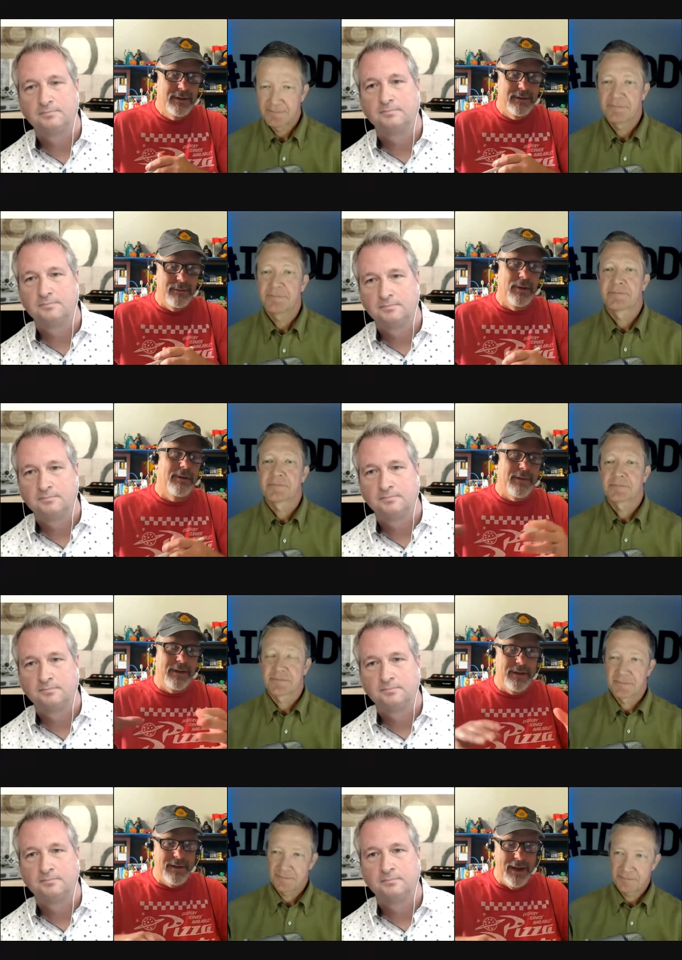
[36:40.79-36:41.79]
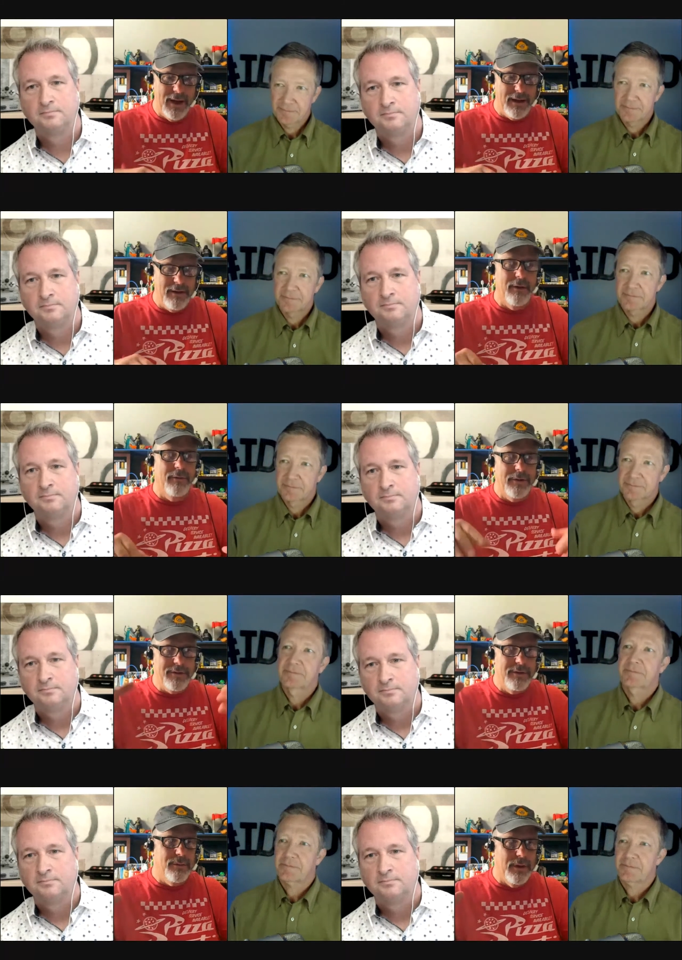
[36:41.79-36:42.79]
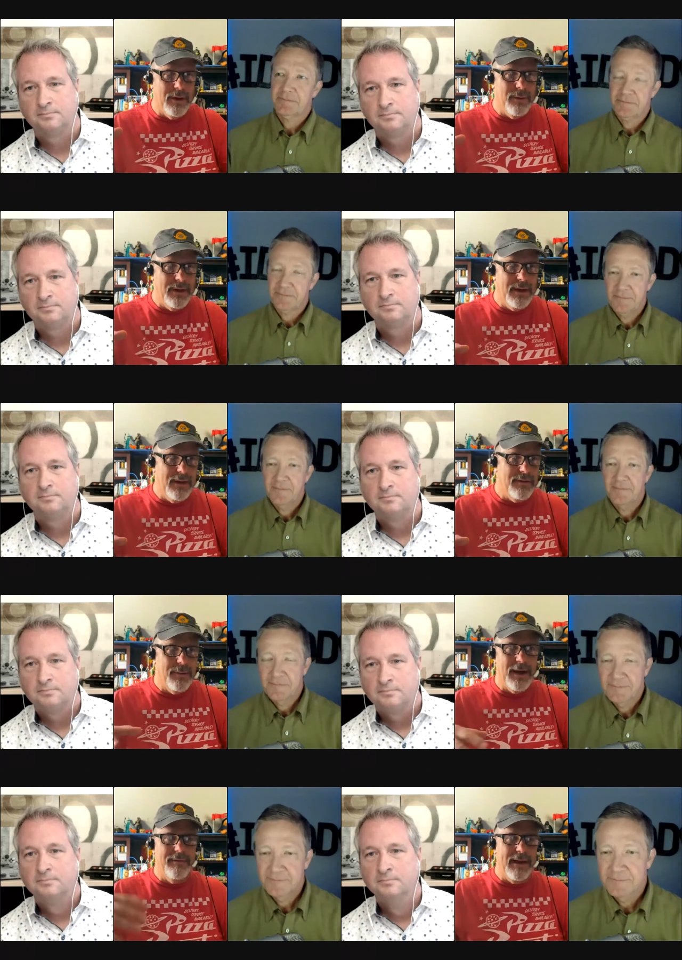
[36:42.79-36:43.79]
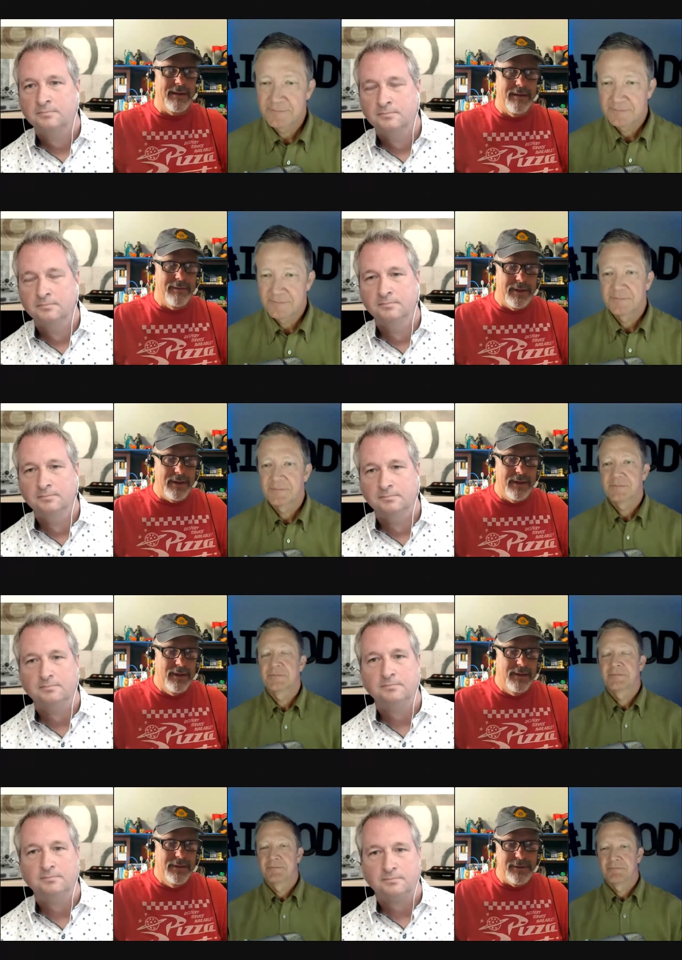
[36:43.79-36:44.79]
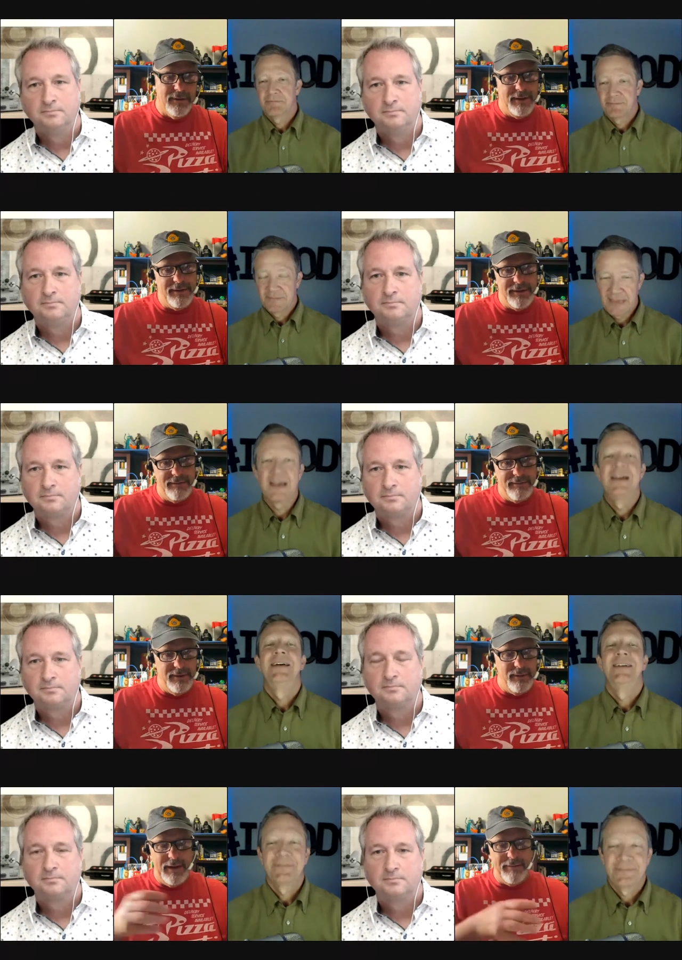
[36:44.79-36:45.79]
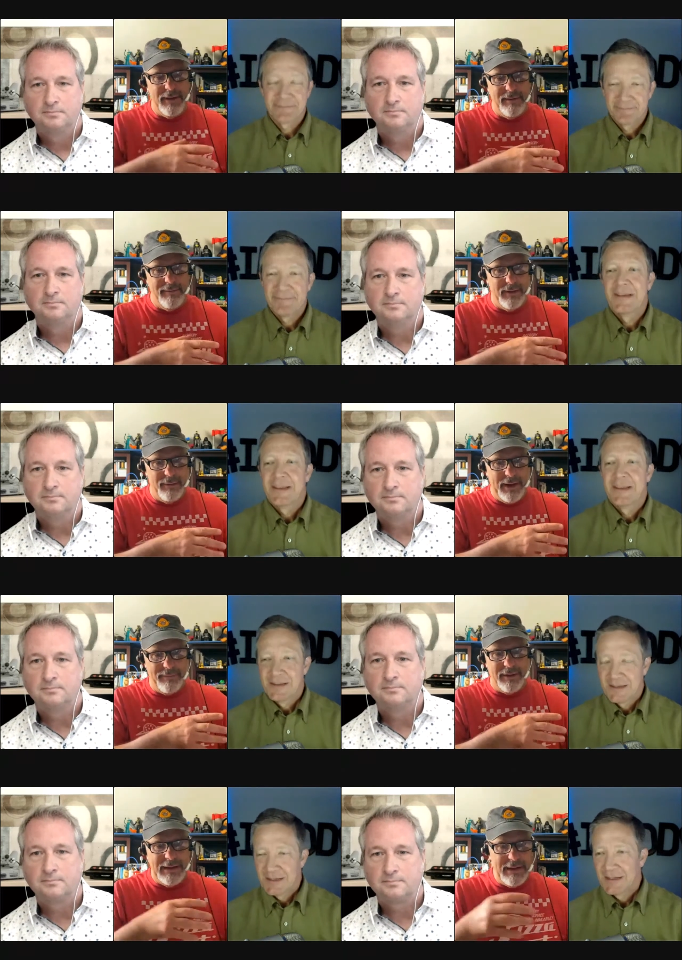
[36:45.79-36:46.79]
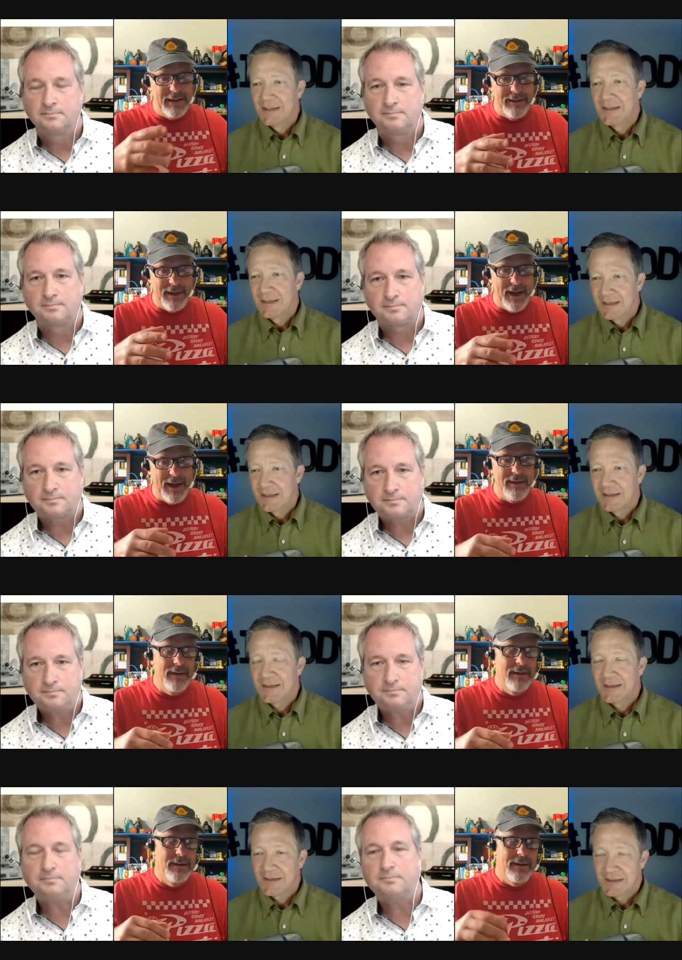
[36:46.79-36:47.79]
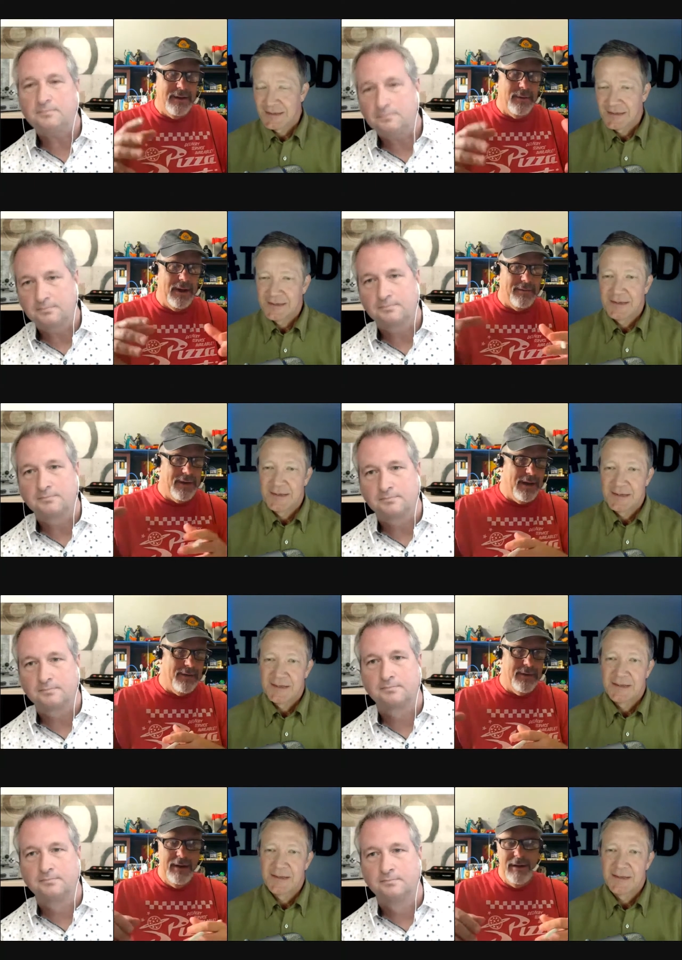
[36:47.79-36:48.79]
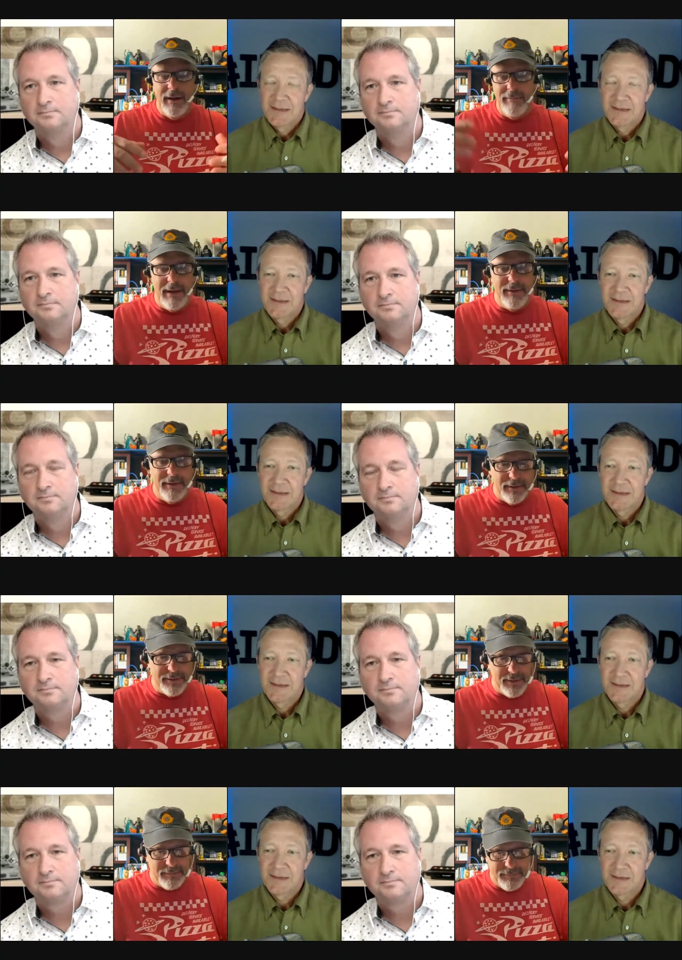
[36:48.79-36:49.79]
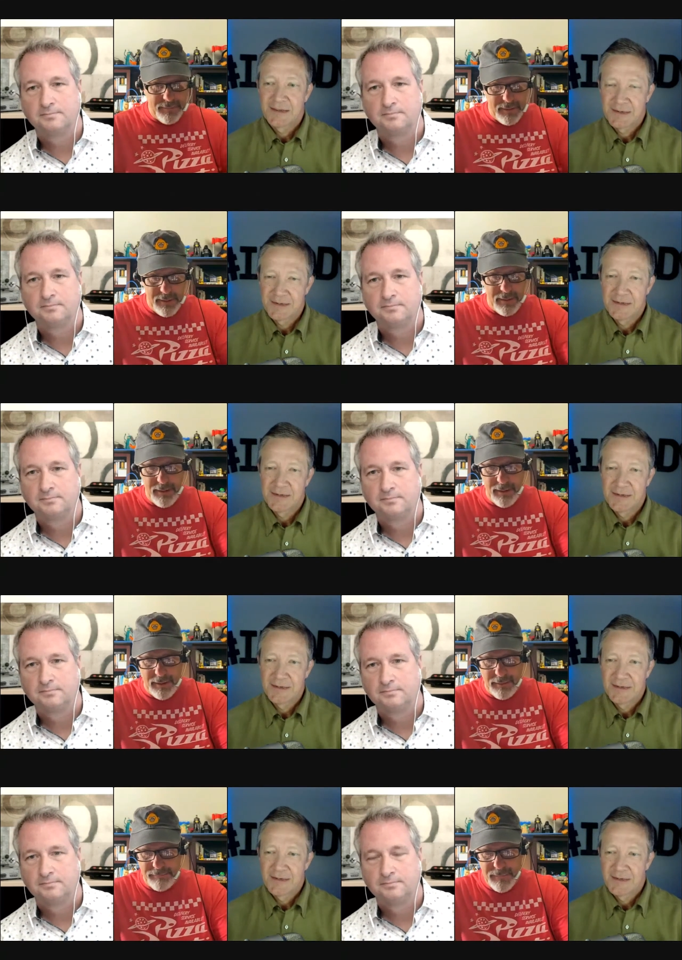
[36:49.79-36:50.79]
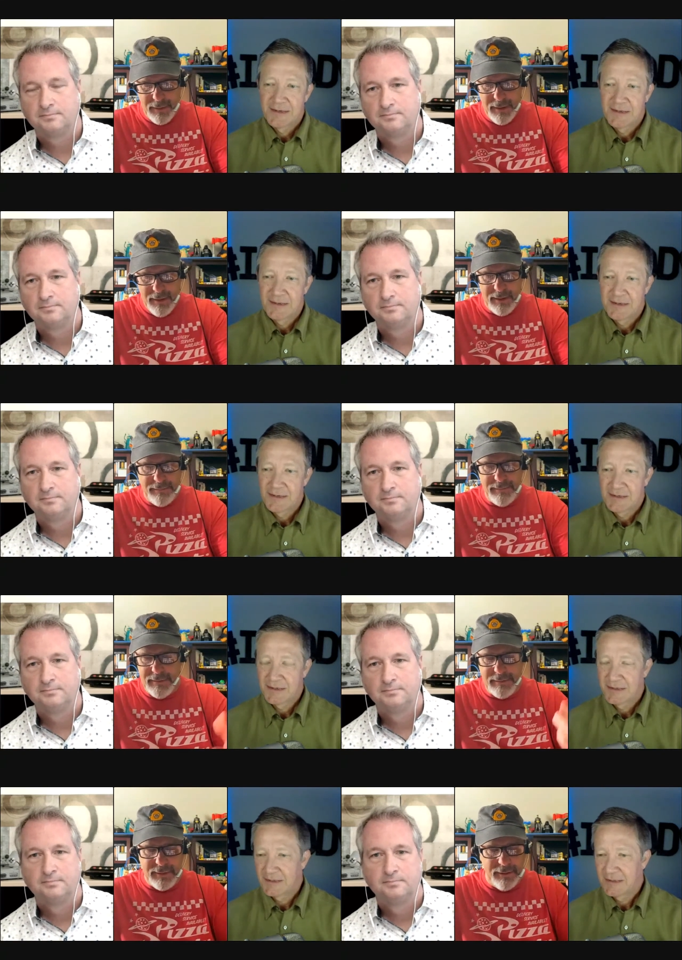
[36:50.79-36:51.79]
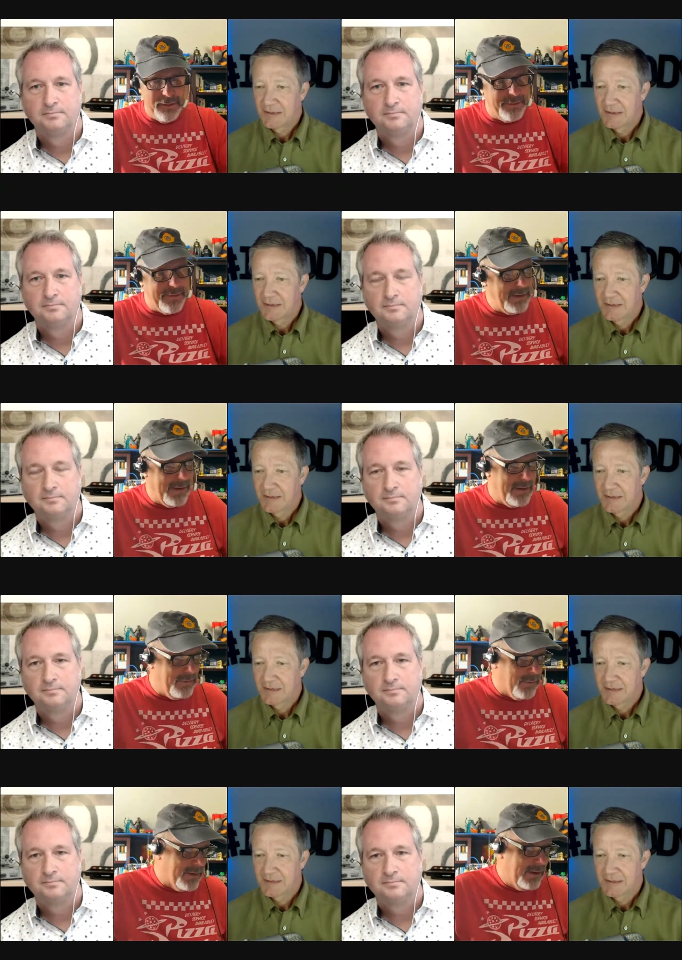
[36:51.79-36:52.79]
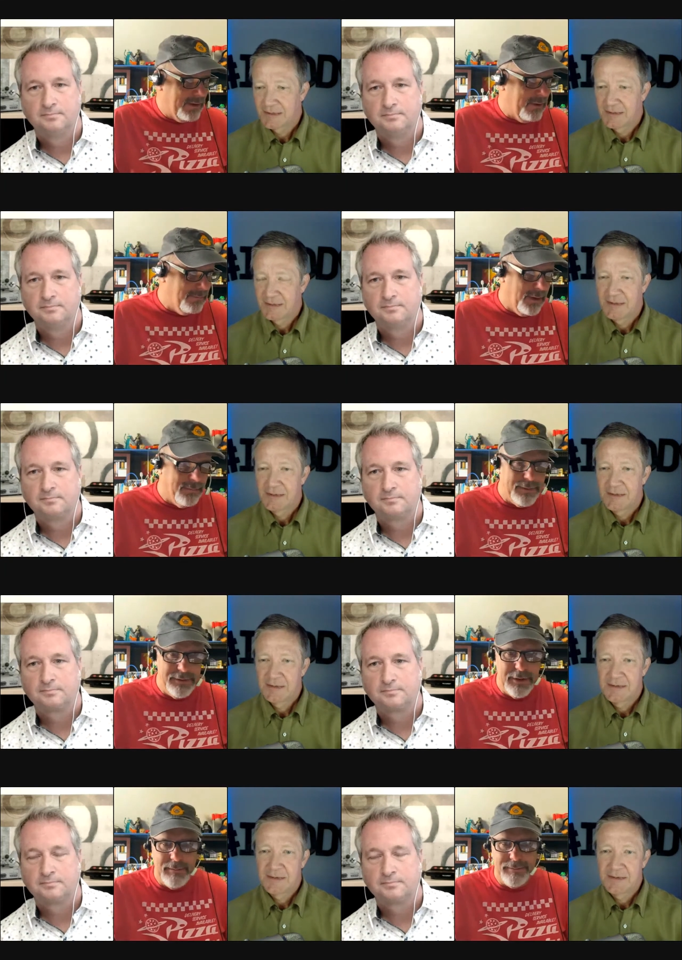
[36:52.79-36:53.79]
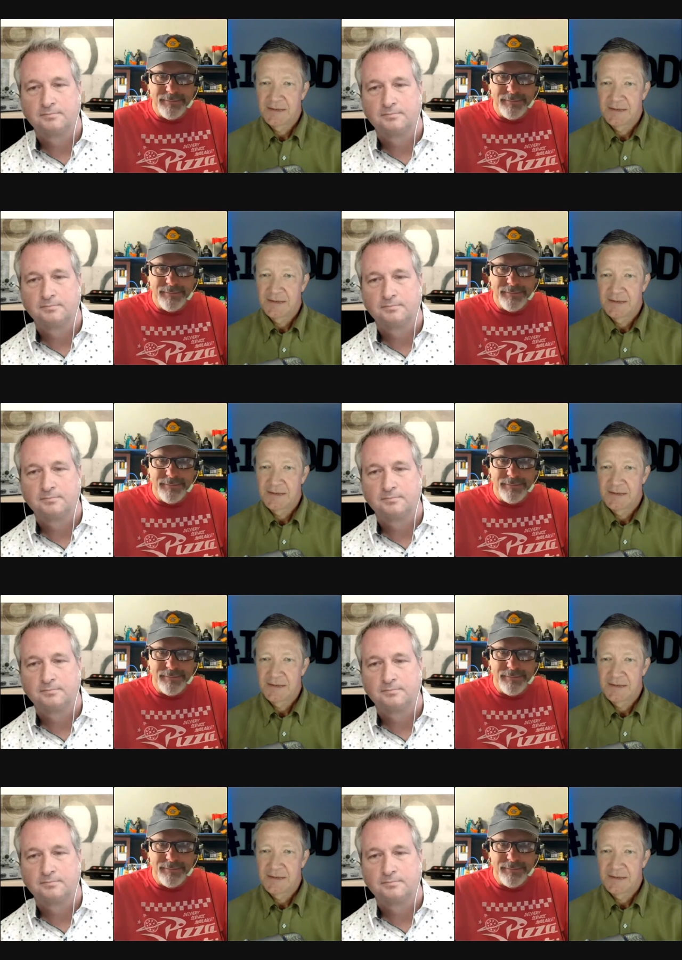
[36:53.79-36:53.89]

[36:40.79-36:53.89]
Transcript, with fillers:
Speaker 1: What if they did that? Oh, this is where we need some kind of activity. So let's yeah. you know we have to have we have to lead into that, and then we have to have and maybe there's a Um, there's a little thing that I've been working on called bump and jump.